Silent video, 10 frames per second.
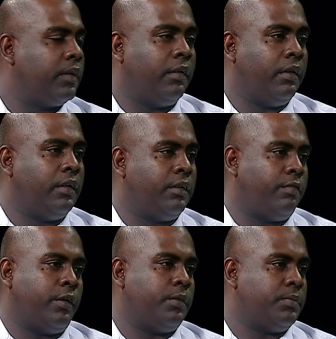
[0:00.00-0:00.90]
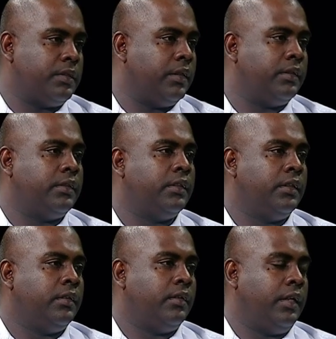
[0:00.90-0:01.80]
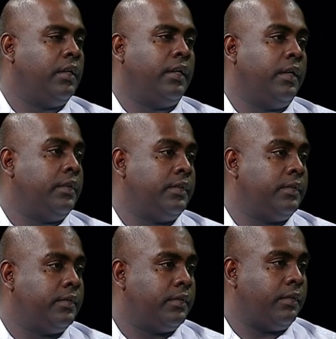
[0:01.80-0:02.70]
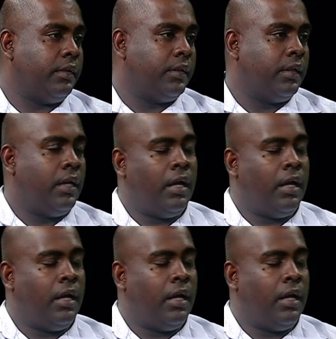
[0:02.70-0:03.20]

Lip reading: all right, the 40% they can get, all right?